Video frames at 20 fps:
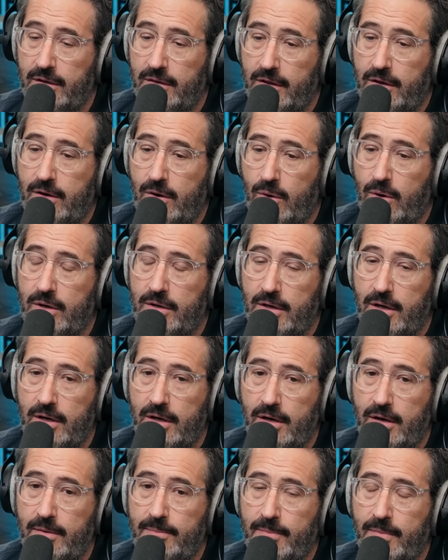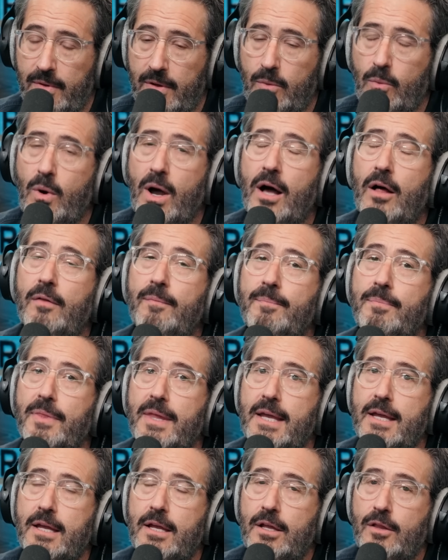the court, um, well,
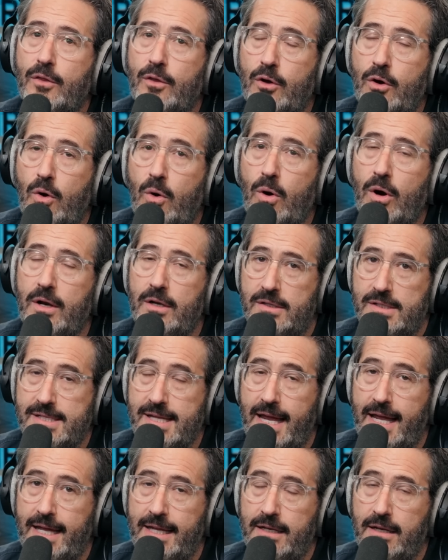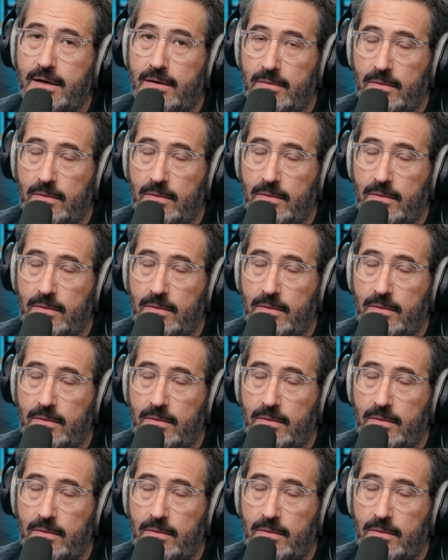the court said